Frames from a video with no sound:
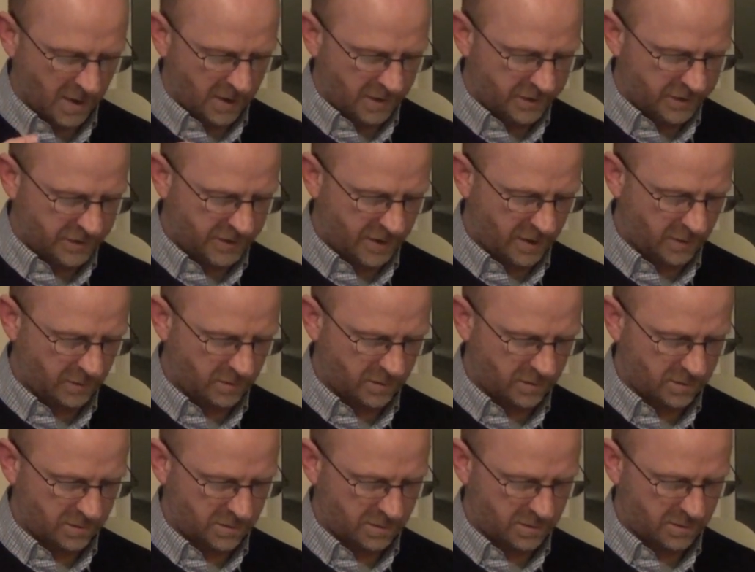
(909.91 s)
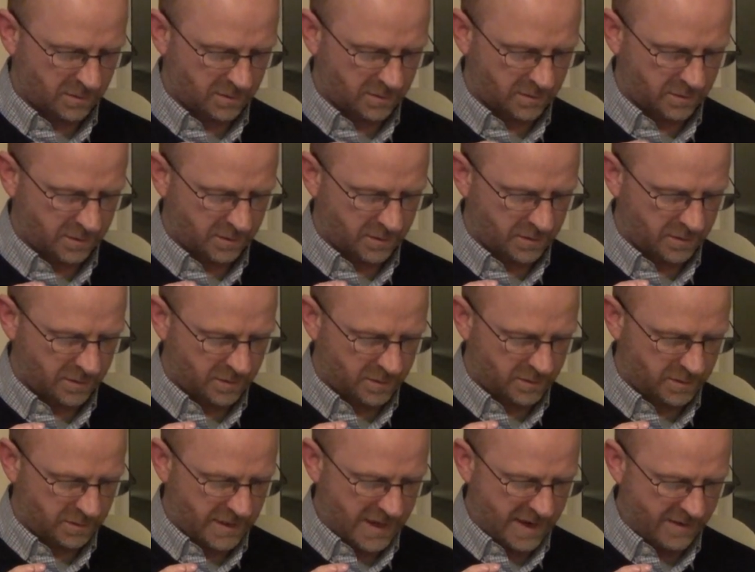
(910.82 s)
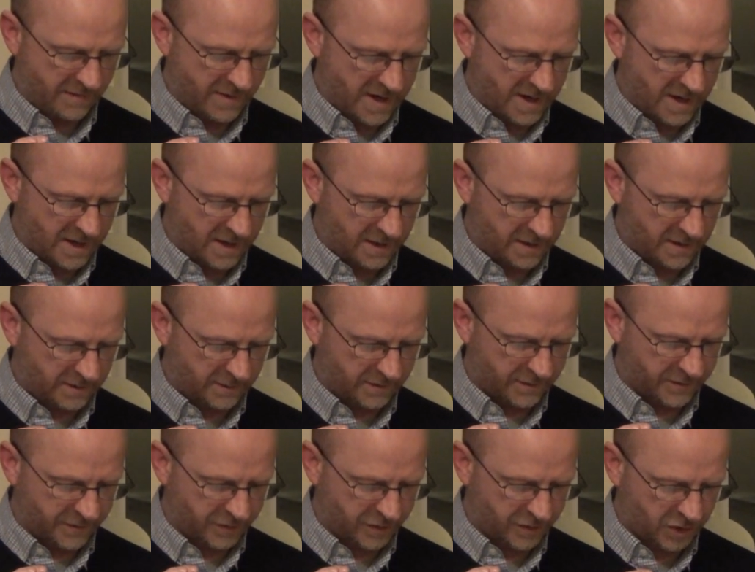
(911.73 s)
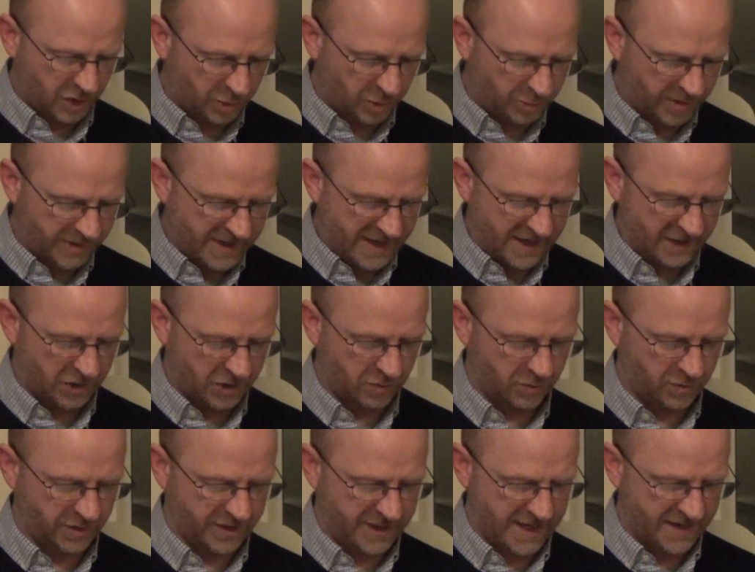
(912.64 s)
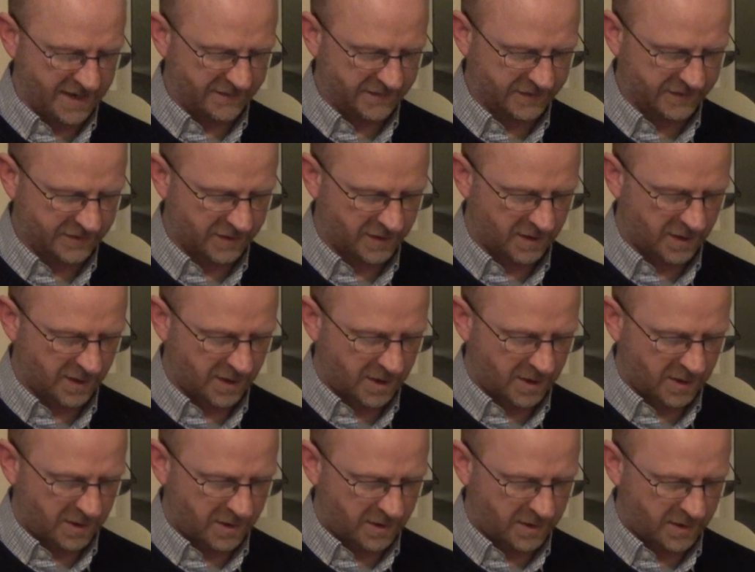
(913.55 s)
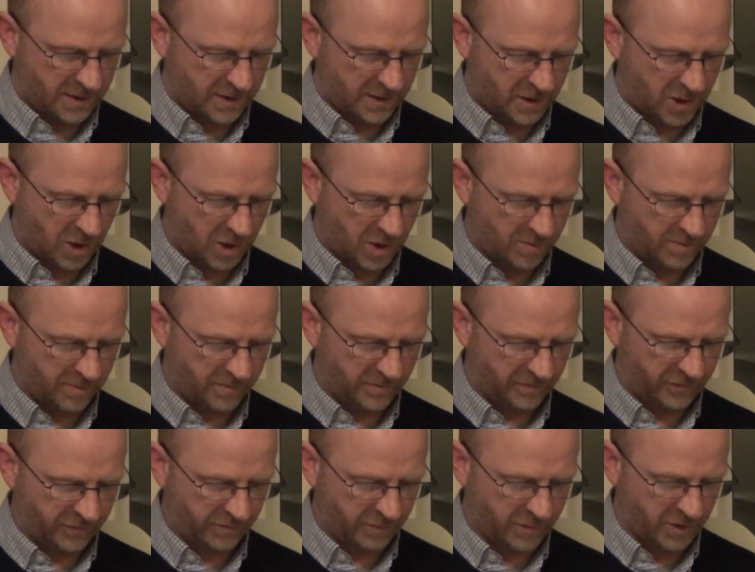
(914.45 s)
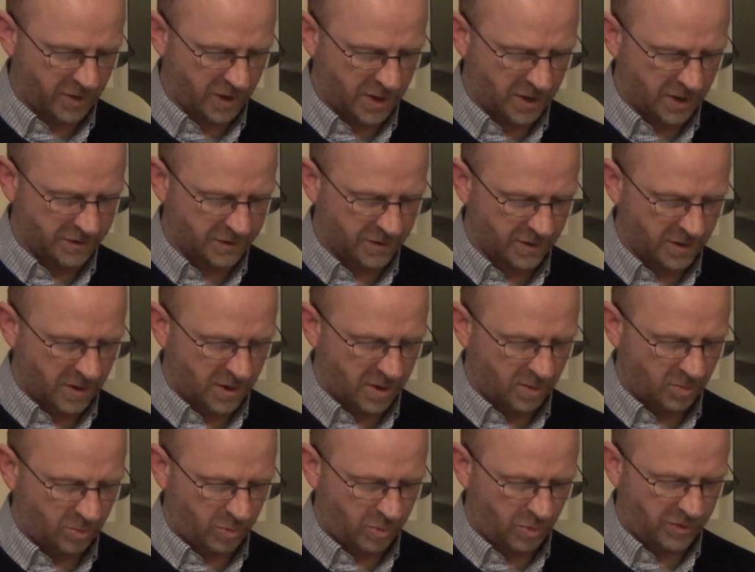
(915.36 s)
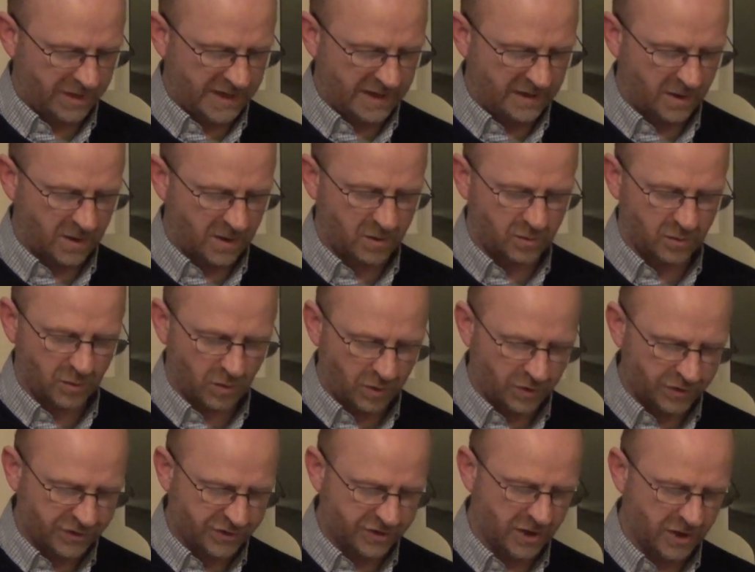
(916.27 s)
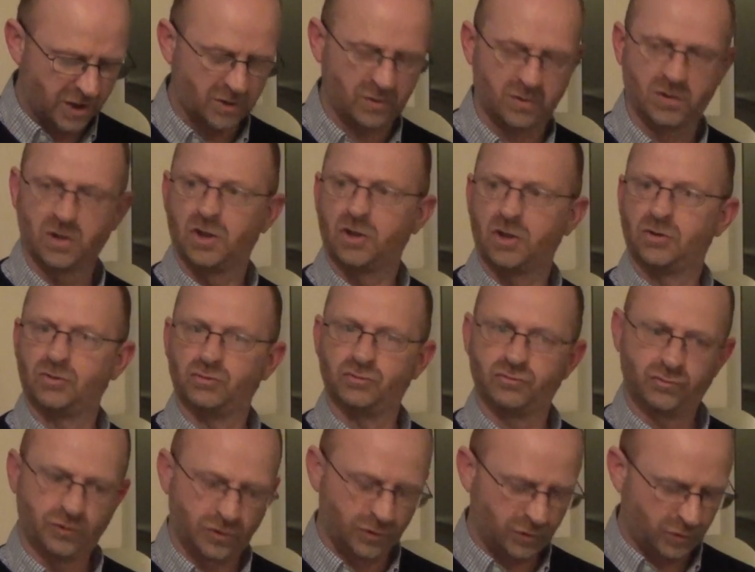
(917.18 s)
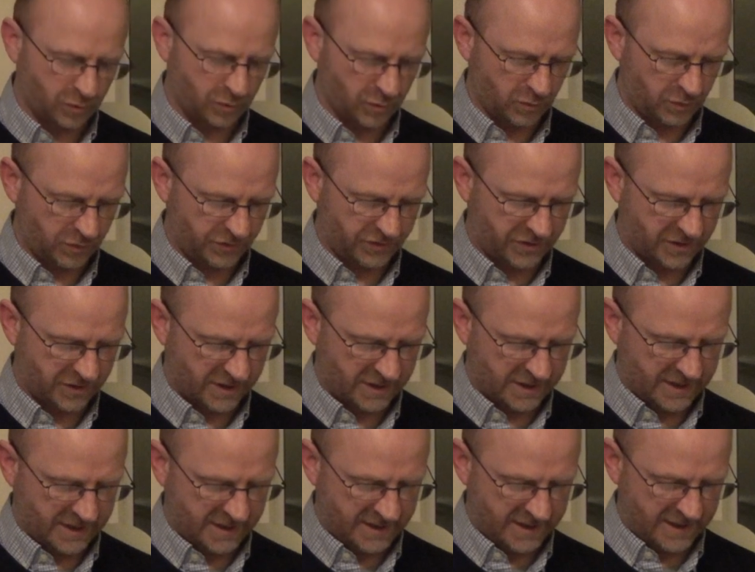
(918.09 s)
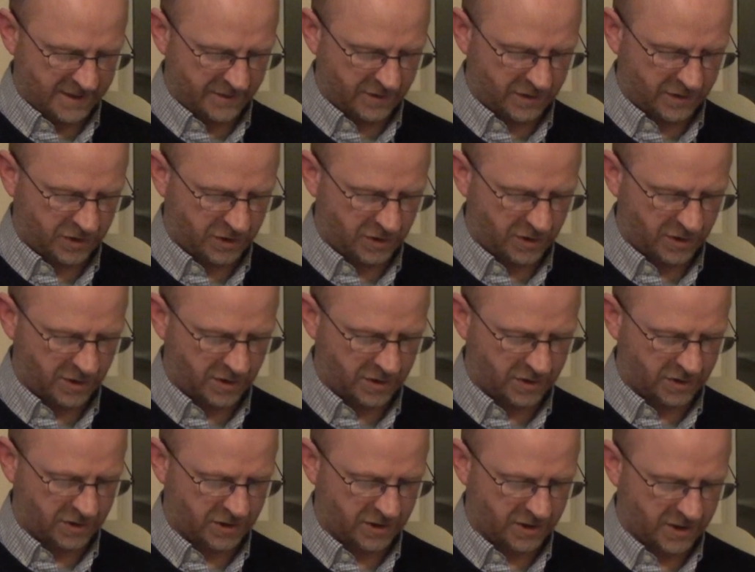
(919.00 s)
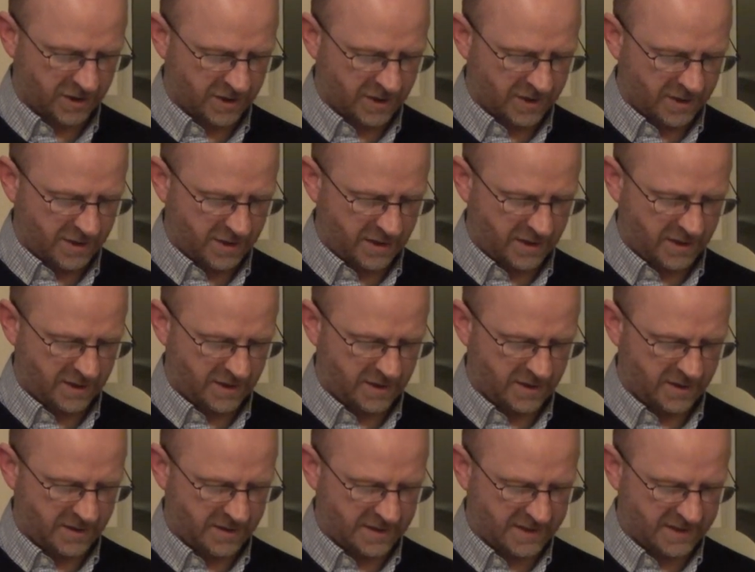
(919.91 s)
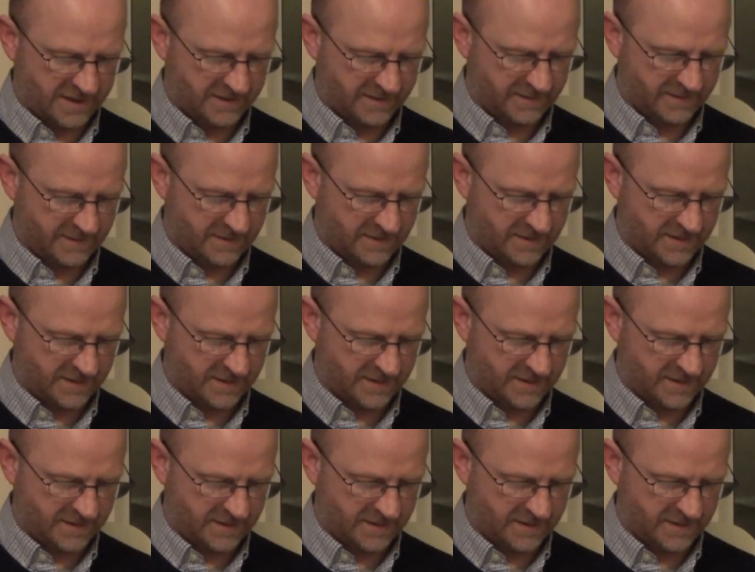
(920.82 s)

So there are supernatural gifts that come from God, but there are also rules that the church then